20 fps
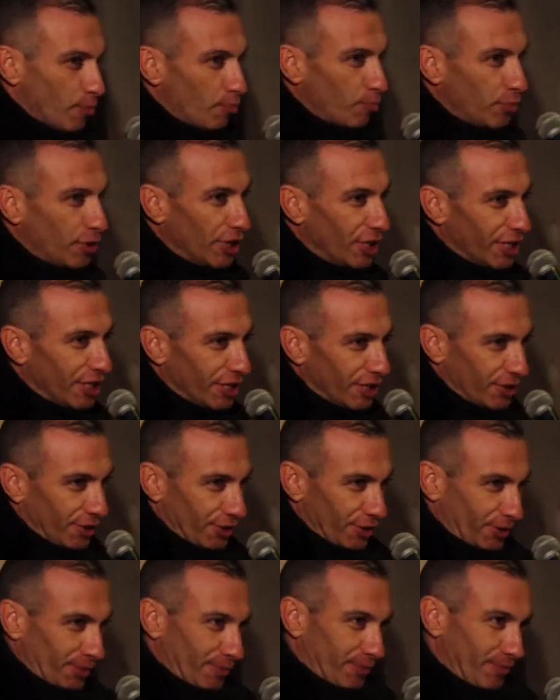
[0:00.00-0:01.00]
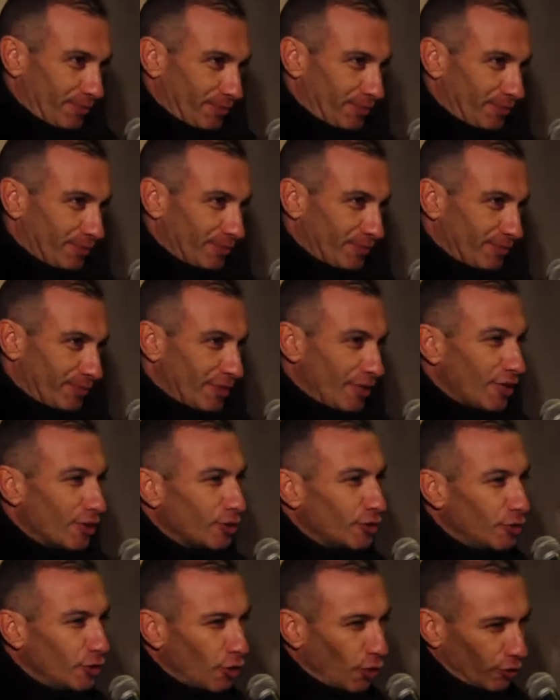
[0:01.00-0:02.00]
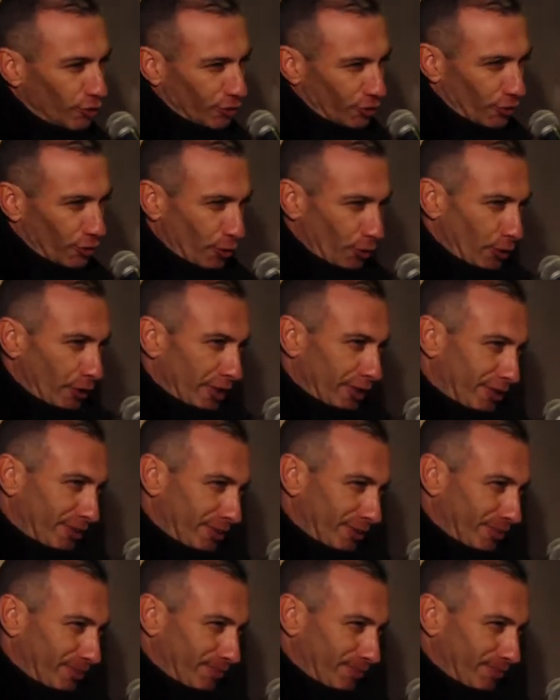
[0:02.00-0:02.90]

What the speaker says: please, don't do it.